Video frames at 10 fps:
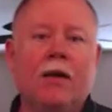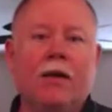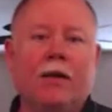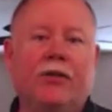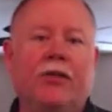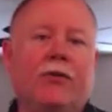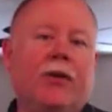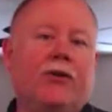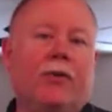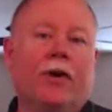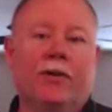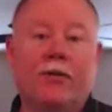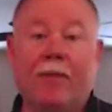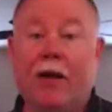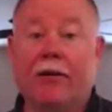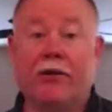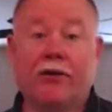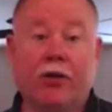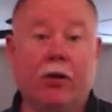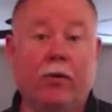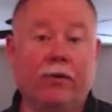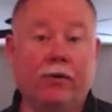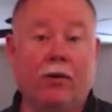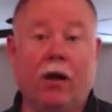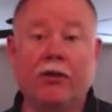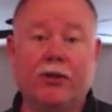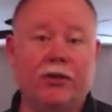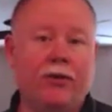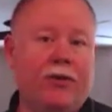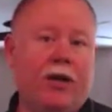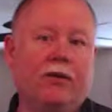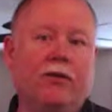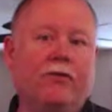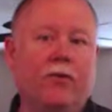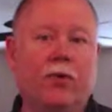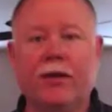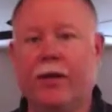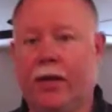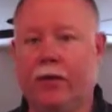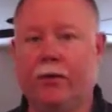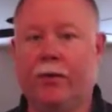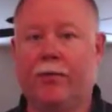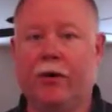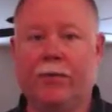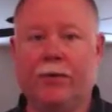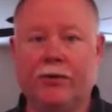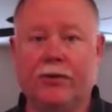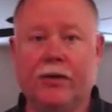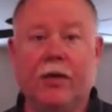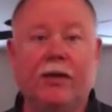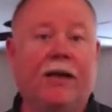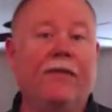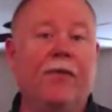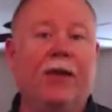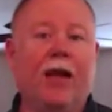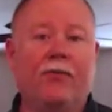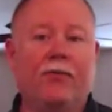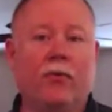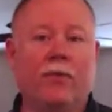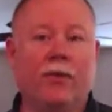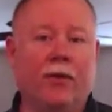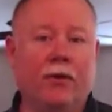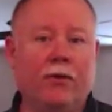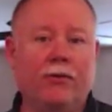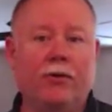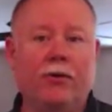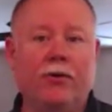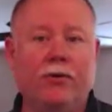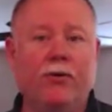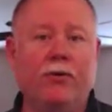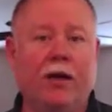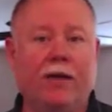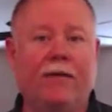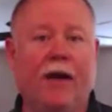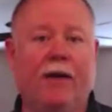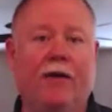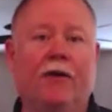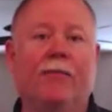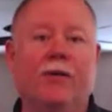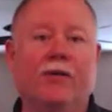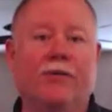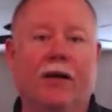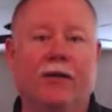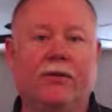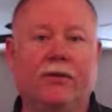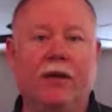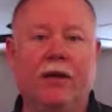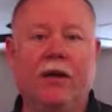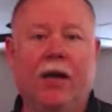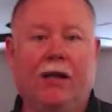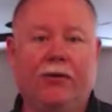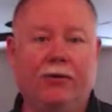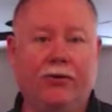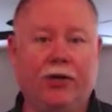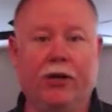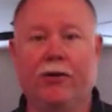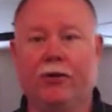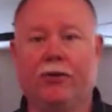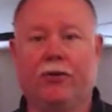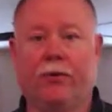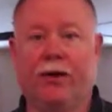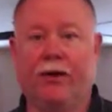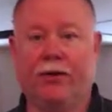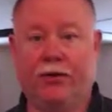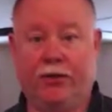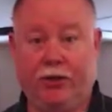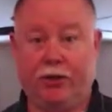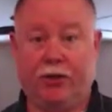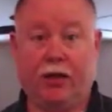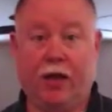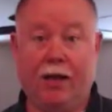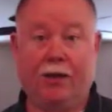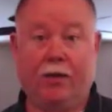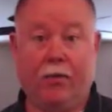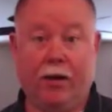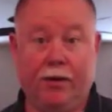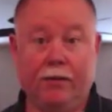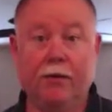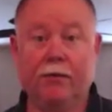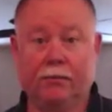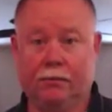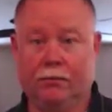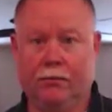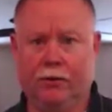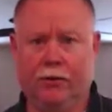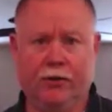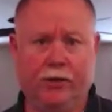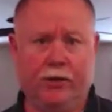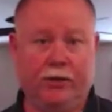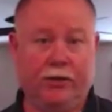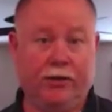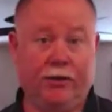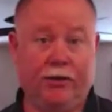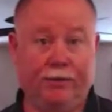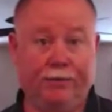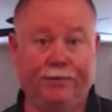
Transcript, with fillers: The Situation Awareness Matters show was launched in 2014 with a purpose to give a platform to those who have had near miss events to share their stories, just like the one you just listened to.